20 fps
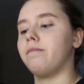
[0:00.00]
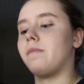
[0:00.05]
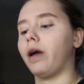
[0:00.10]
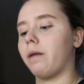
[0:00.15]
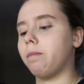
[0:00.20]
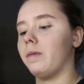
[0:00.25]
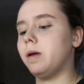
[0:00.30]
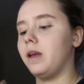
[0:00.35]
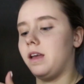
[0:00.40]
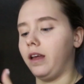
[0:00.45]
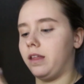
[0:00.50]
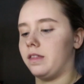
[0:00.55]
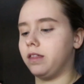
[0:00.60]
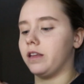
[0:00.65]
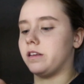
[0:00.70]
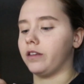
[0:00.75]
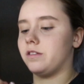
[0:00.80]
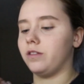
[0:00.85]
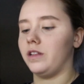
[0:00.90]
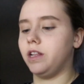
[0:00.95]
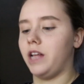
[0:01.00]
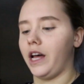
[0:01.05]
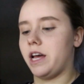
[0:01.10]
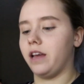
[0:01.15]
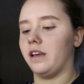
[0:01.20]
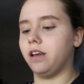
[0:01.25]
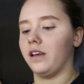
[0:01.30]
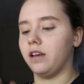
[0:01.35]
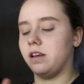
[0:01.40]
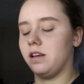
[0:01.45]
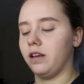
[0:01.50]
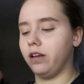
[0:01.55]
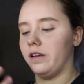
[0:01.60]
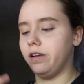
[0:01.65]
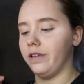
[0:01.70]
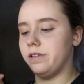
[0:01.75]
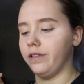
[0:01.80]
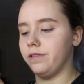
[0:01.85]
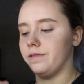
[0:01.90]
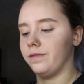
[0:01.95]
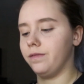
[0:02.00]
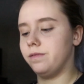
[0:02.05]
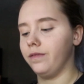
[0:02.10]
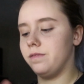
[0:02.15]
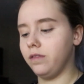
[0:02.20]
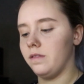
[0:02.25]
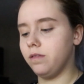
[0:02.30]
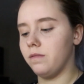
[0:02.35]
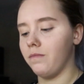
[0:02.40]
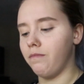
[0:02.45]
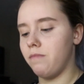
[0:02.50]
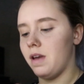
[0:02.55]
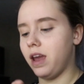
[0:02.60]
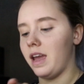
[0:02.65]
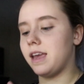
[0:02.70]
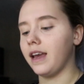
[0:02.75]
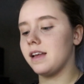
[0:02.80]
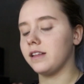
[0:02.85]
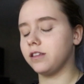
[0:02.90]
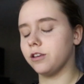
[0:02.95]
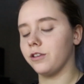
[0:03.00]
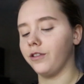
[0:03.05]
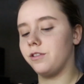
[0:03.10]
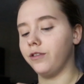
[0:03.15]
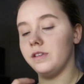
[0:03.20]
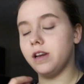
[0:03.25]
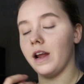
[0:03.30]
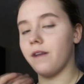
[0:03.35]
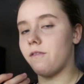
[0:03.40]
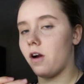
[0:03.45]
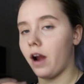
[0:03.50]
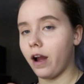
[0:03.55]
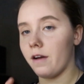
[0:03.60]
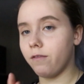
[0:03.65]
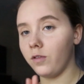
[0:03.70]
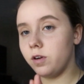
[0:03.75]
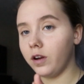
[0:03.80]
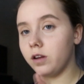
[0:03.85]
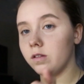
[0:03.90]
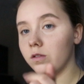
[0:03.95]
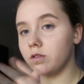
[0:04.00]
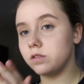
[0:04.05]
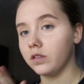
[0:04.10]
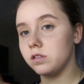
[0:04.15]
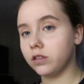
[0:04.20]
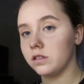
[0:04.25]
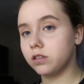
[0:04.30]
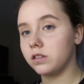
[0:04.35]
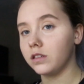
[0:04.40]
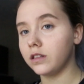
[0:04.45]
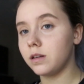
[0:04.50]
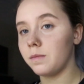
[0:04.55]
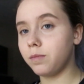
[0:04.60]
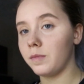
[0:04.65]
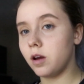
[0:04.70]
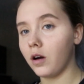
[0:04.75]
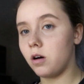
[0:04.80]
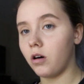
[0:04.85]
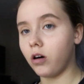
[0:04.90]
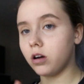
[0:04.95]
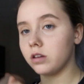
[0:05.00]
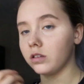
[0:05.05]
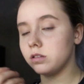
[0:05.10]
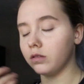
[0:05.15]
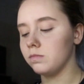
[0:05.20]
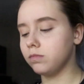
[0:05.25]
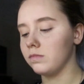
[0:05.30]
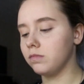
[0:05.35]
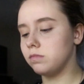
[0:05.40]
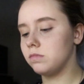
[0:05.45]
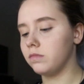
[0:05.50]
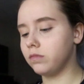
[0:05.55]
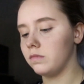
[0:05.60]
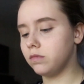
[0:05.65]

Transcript: Maybe this will like make it so you never have wrinkles, because that'd be awesome.